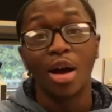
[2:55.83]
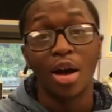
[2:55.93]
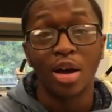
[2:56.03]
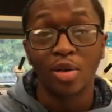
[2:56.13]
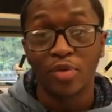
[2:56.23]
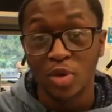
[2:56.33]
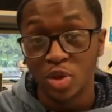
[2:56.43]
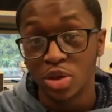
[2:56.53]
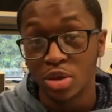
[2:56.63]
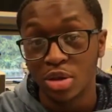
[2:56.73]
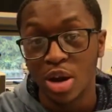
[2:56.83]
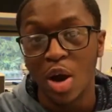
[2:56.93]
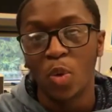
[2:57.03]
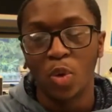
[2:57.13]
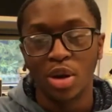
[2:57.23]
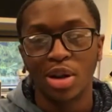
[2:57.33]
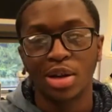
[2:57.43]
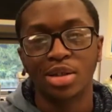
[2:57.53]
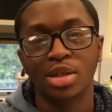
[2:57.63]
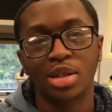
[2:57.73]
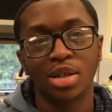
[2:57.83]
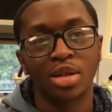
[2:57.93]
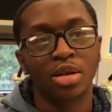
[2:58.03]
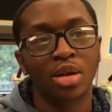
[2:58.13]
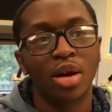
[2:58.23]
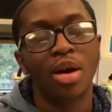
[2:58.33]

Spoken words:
in the future, I would like to see